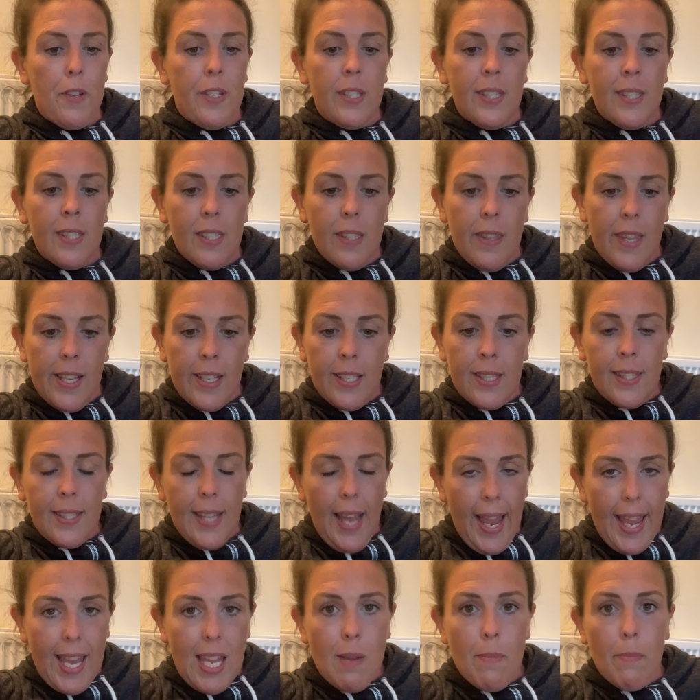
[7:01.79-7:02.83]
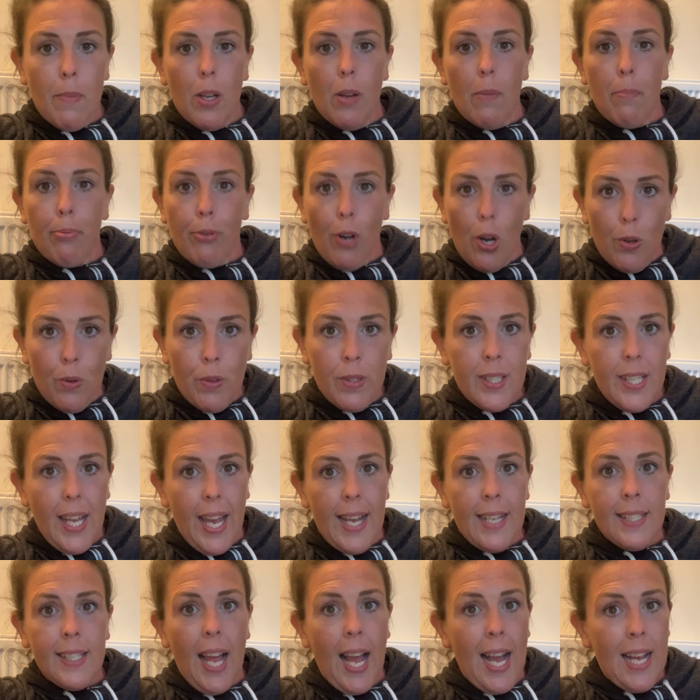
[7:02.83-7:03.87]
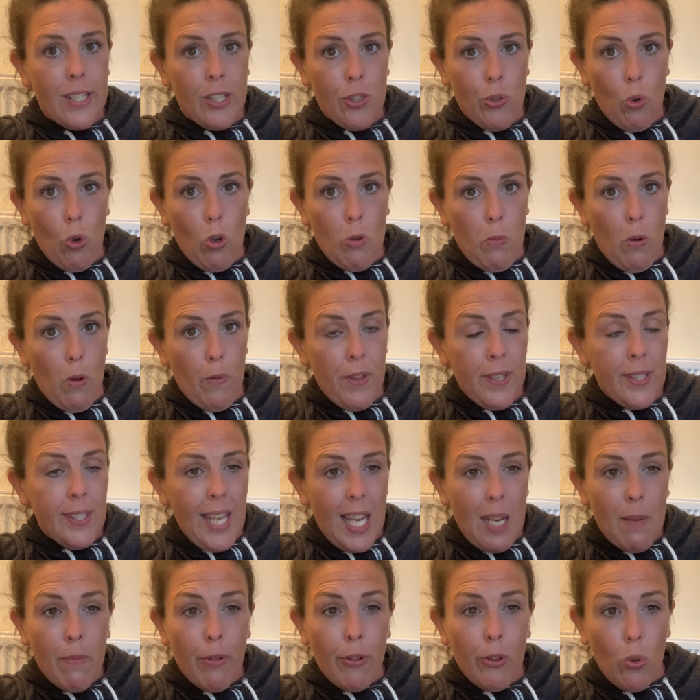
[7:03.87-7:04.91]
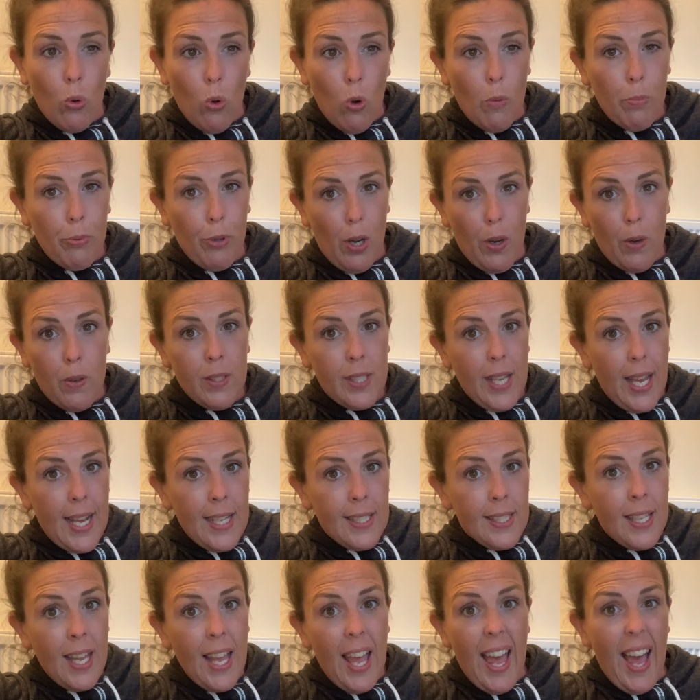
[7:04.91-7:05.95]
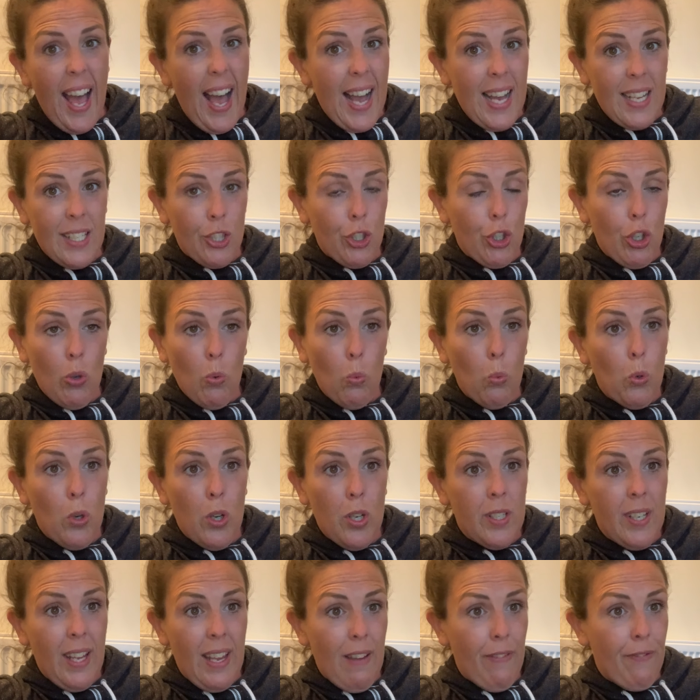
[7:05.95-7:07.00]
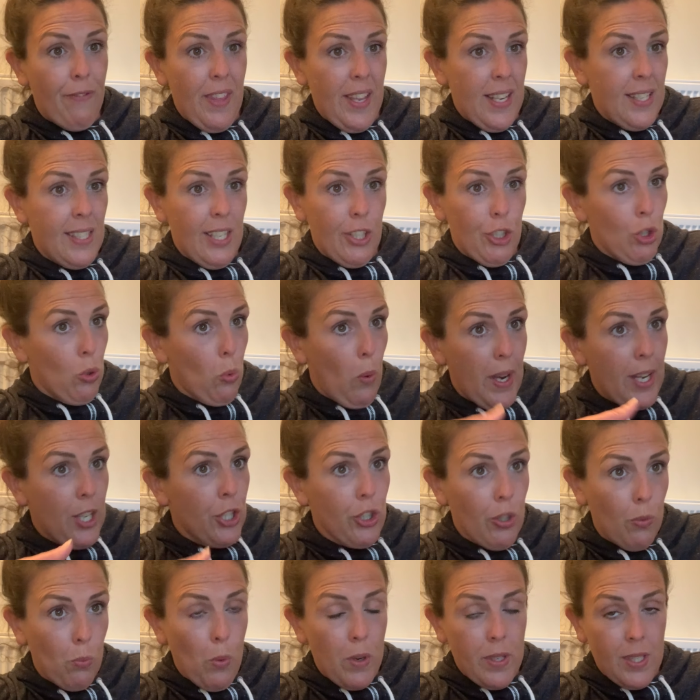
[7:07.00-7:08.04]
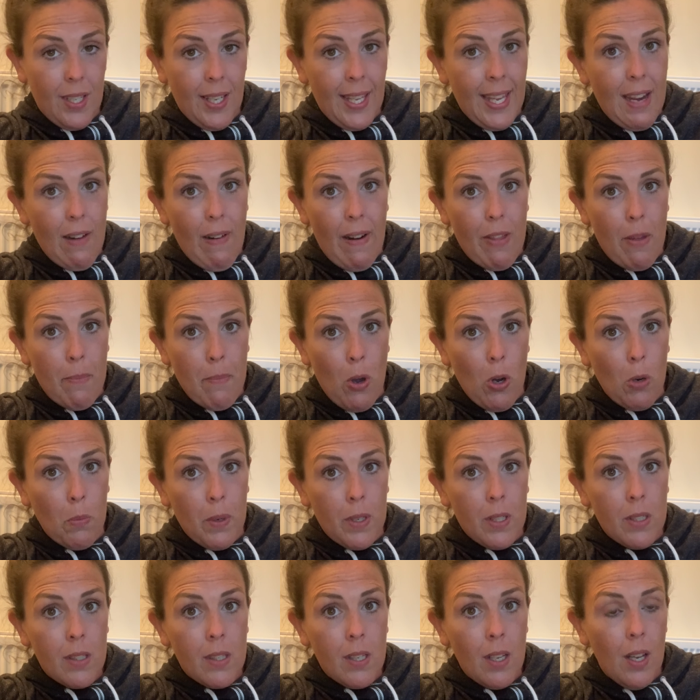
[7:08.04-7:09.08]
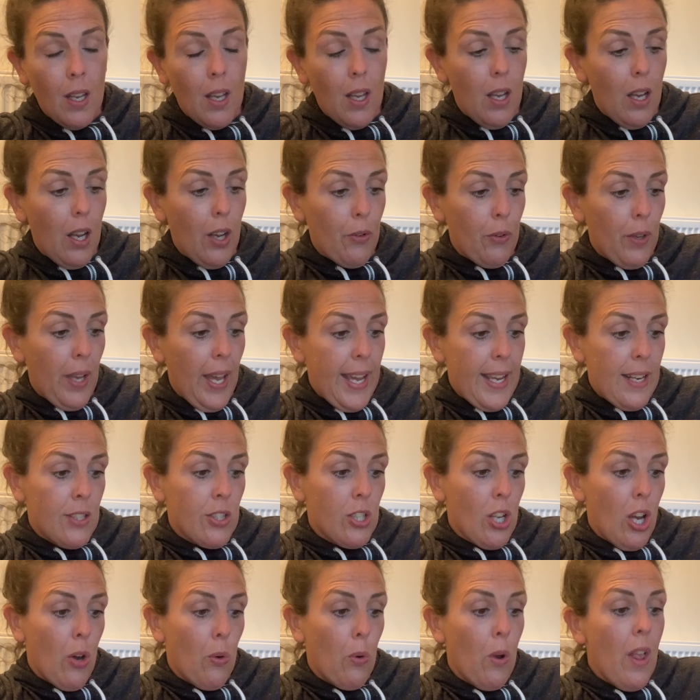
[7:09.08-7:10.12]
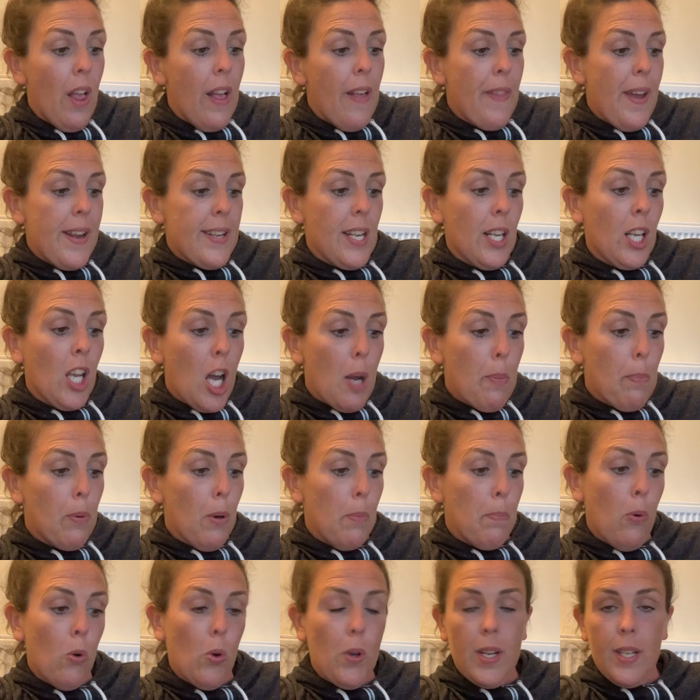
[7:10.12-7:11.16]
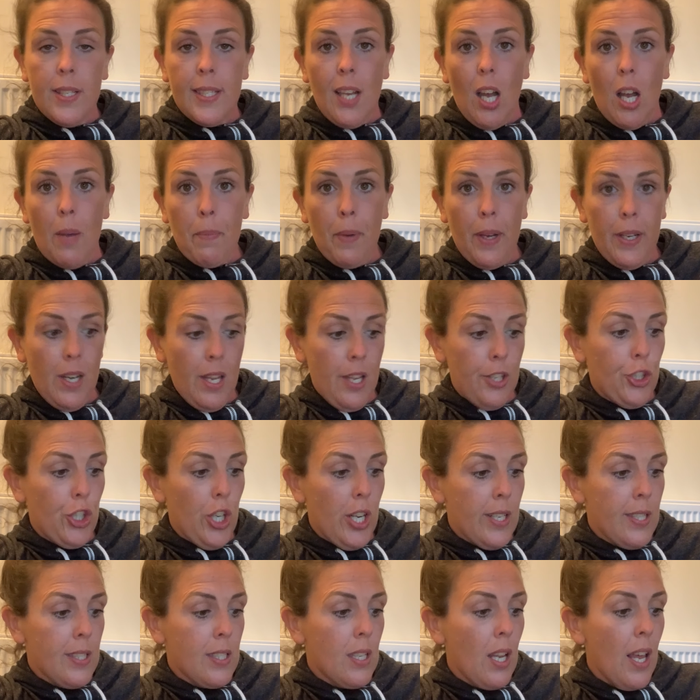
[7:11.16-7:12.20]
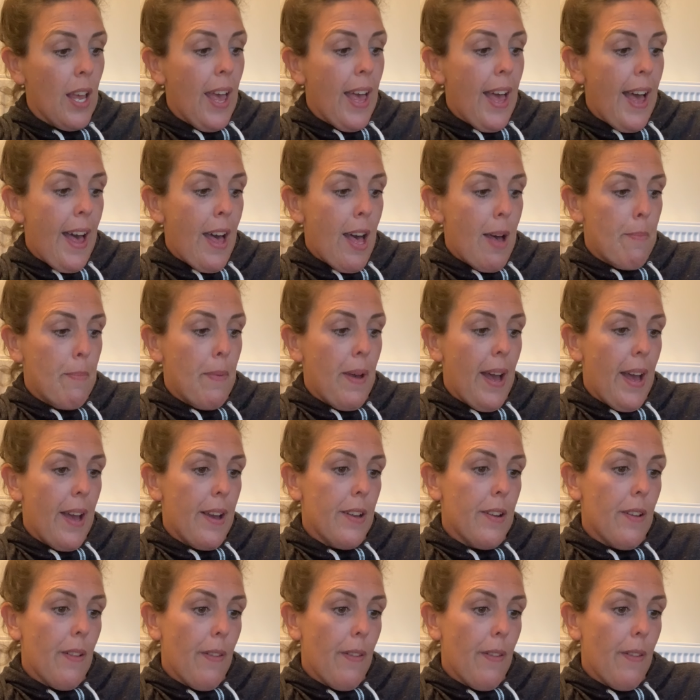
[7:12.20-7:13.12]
the, the same process as normal, the same thought process as you would if this situation wasn't here at the moment. Okay, so there's a couple of points that I'm going to just um,